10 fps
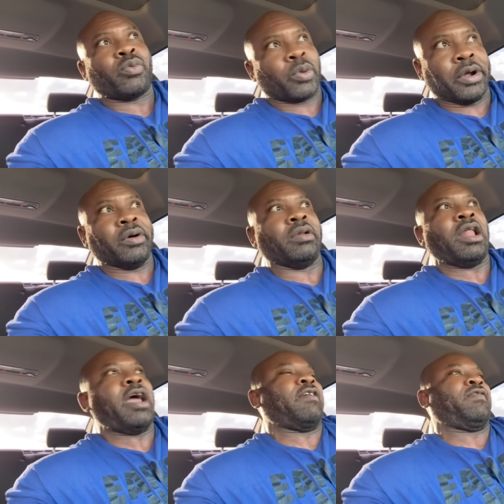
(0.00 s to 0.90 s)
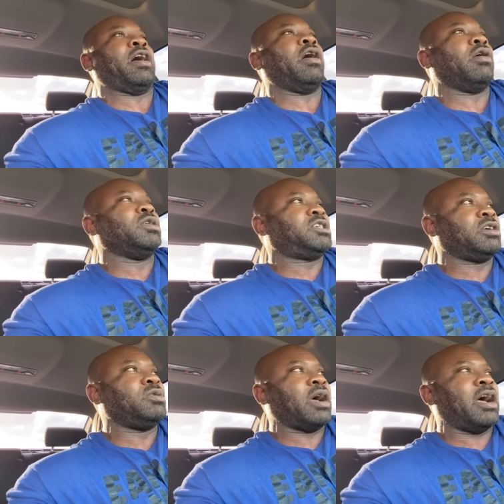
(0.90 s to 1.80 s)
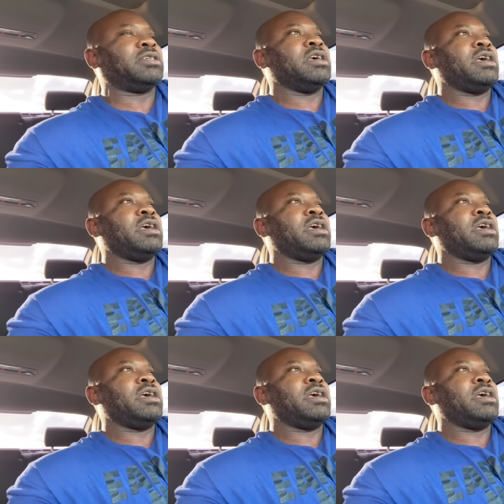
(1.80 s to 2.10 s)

real life, I always say you guys,